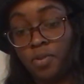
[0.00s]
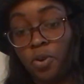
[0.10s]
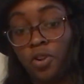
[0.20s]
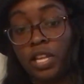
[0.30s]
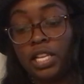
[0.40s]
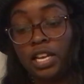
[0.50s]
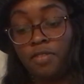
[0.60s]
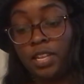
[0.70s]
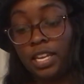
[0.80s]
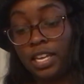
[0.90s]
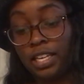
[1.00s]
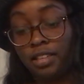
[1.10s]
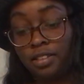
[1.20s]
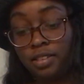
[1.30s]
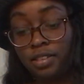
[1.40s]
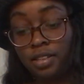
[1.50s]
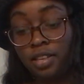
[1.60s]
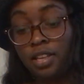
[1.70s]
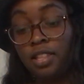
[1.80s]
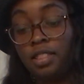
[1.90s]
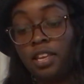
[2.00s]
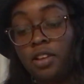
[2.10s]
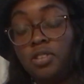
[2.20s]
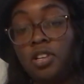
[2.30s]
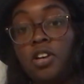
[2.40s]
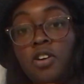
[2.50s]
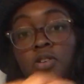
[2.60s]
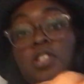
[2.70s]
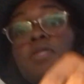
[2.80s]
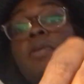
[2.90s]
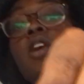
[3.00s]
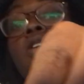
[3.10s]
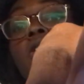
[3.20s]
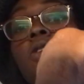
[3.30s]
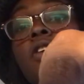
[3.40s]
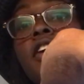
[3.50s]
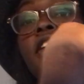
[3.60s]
or they love kids. They also smoke or